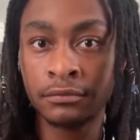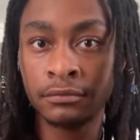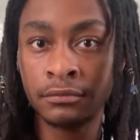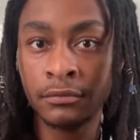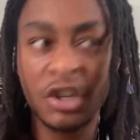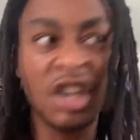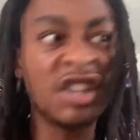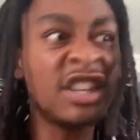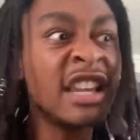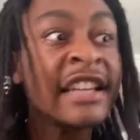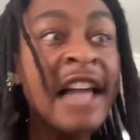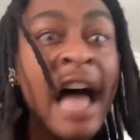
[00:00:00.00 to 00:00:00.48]

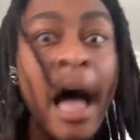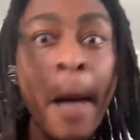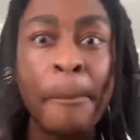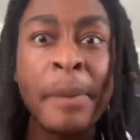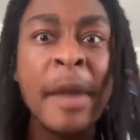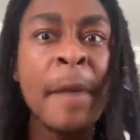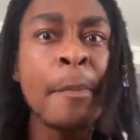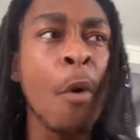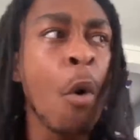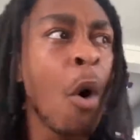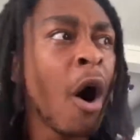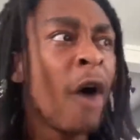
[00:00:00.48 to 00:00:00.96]
Just like how
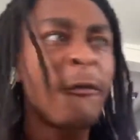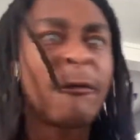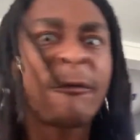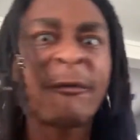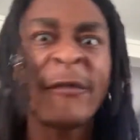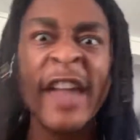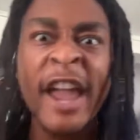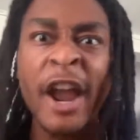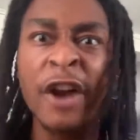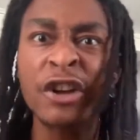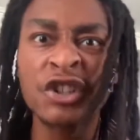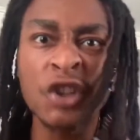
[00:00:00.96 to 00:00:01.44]
people want
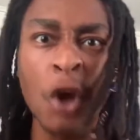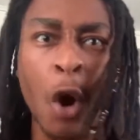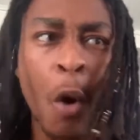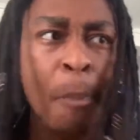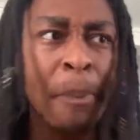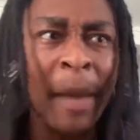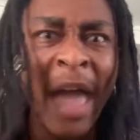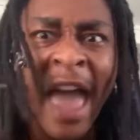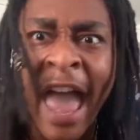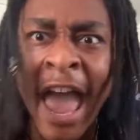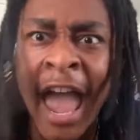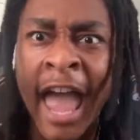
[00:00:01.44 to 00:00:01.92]
fear so
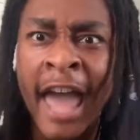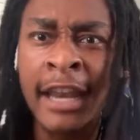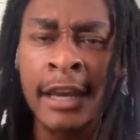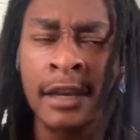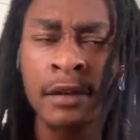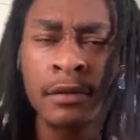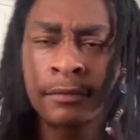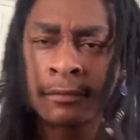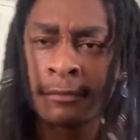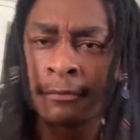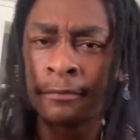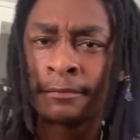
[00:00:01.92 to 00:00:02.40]
bad.
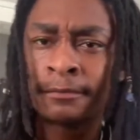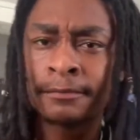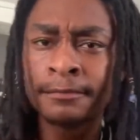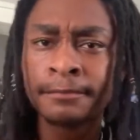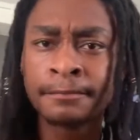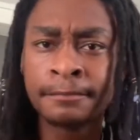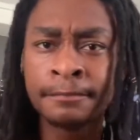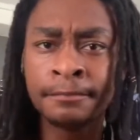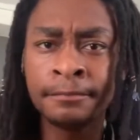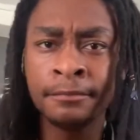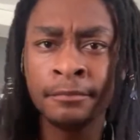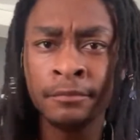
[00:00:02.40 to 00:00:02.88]

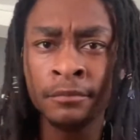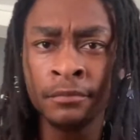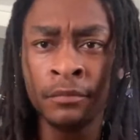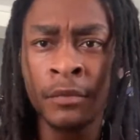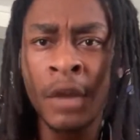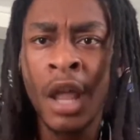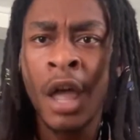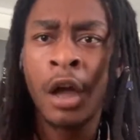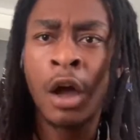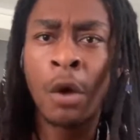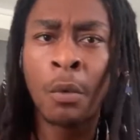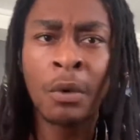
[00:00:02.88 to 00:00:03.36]

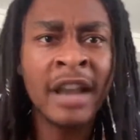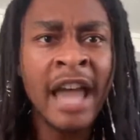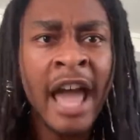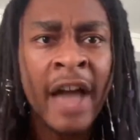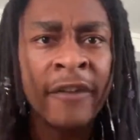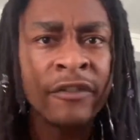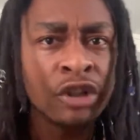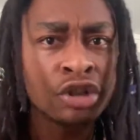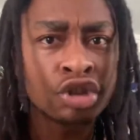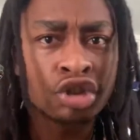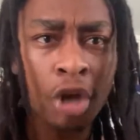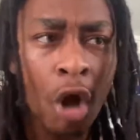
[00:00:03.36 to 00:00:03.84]
Mm, I want to
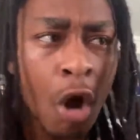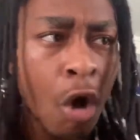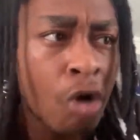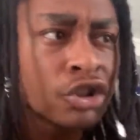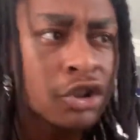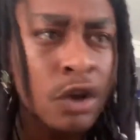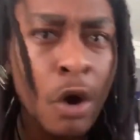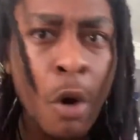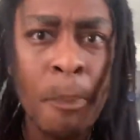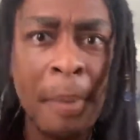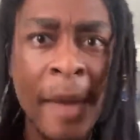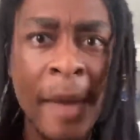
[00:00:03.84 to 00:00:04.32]
have
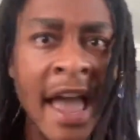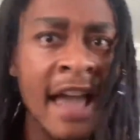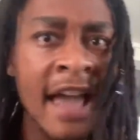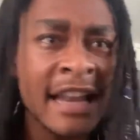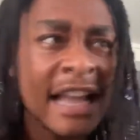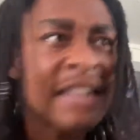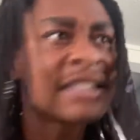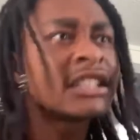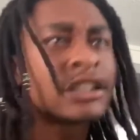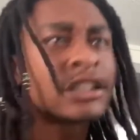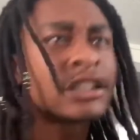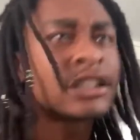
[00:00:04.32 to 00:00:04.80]
control so
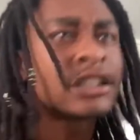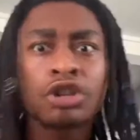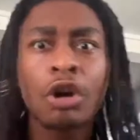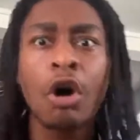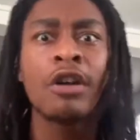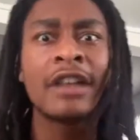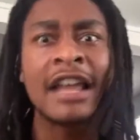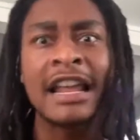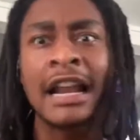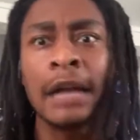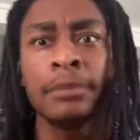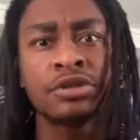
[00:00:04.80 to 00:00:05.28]
bad. That's the
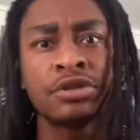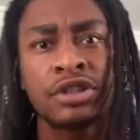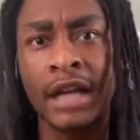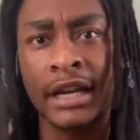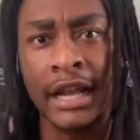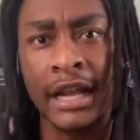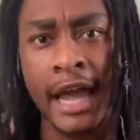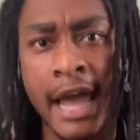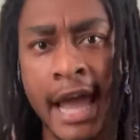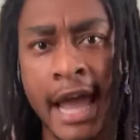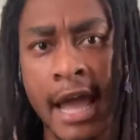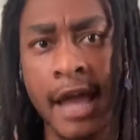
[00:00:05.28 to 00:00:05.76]
control that I'm
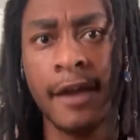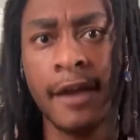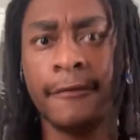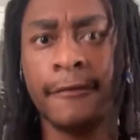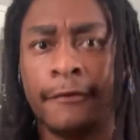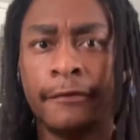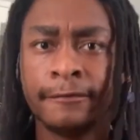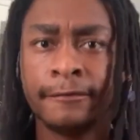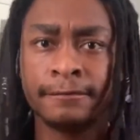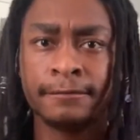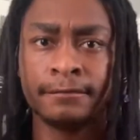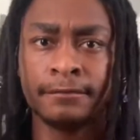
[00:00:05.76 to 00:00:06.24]
trying to
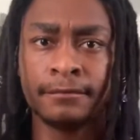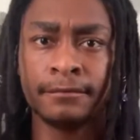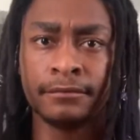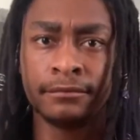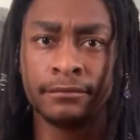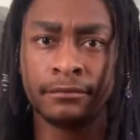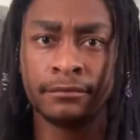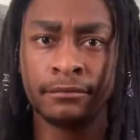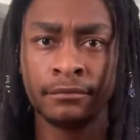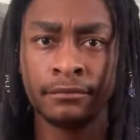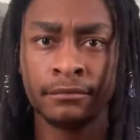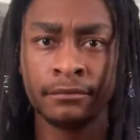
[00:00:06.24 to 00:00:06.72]
have.
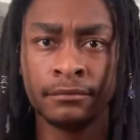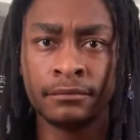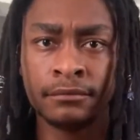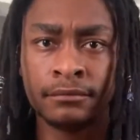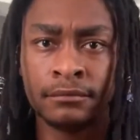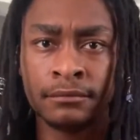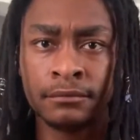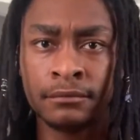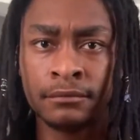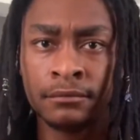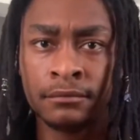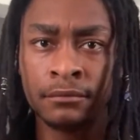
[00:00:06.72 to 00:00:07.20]

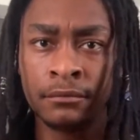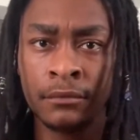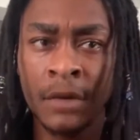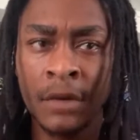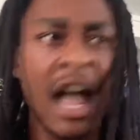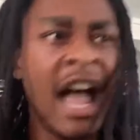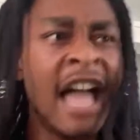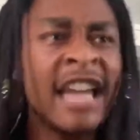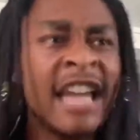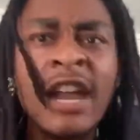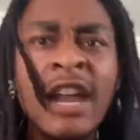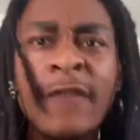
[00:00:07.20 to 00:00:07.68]

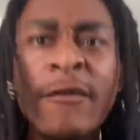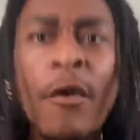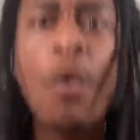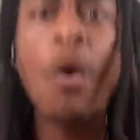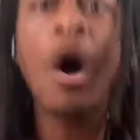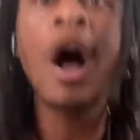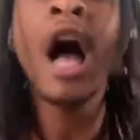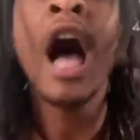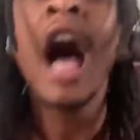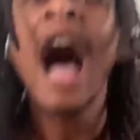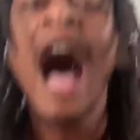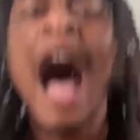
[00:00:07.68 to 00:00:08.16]
I never
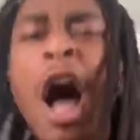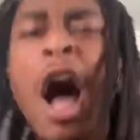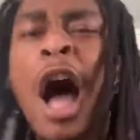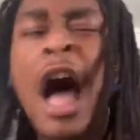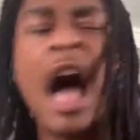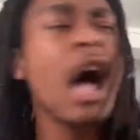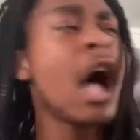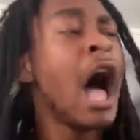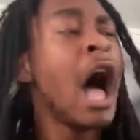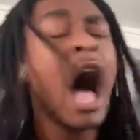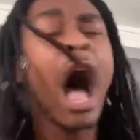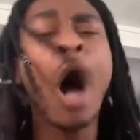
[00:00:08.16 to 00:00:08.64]
want,
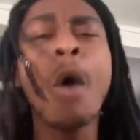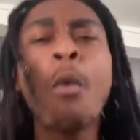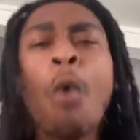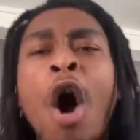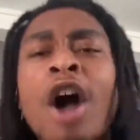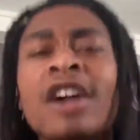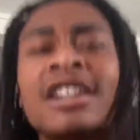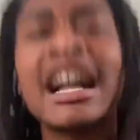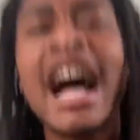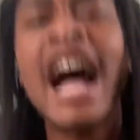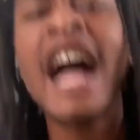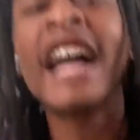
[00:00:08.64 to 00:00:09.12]
I, I, I
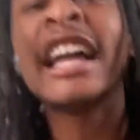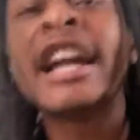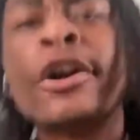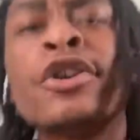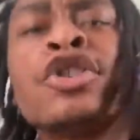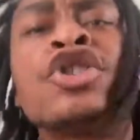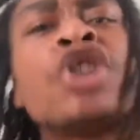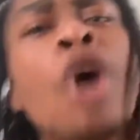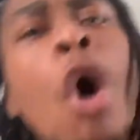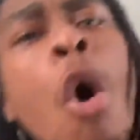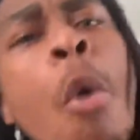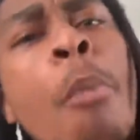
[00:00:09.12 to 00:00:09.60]
want God
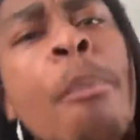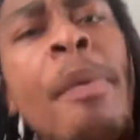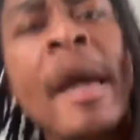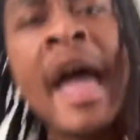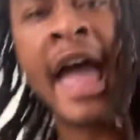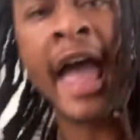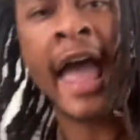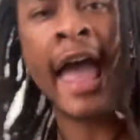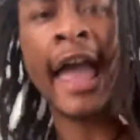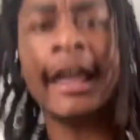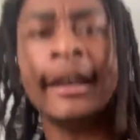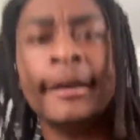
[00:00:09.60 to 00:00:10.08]
here so
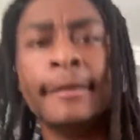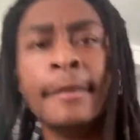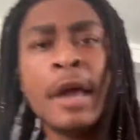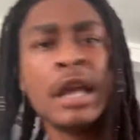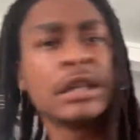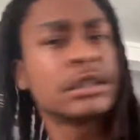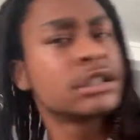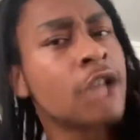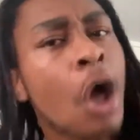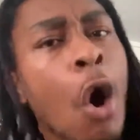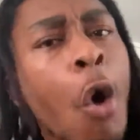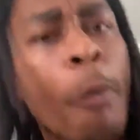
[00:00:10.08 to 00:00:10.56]
bad,
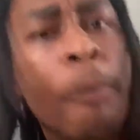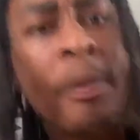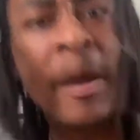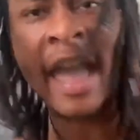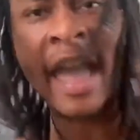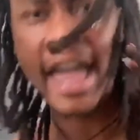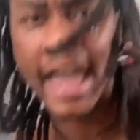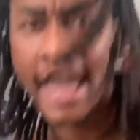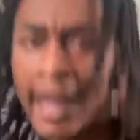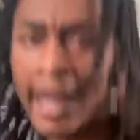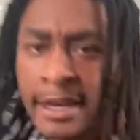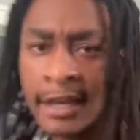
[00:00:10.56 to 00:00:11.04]
so
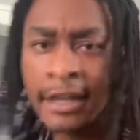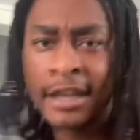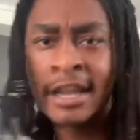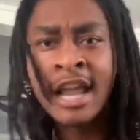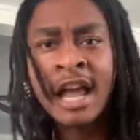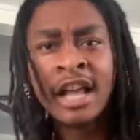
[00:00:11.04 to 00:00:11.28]
bad.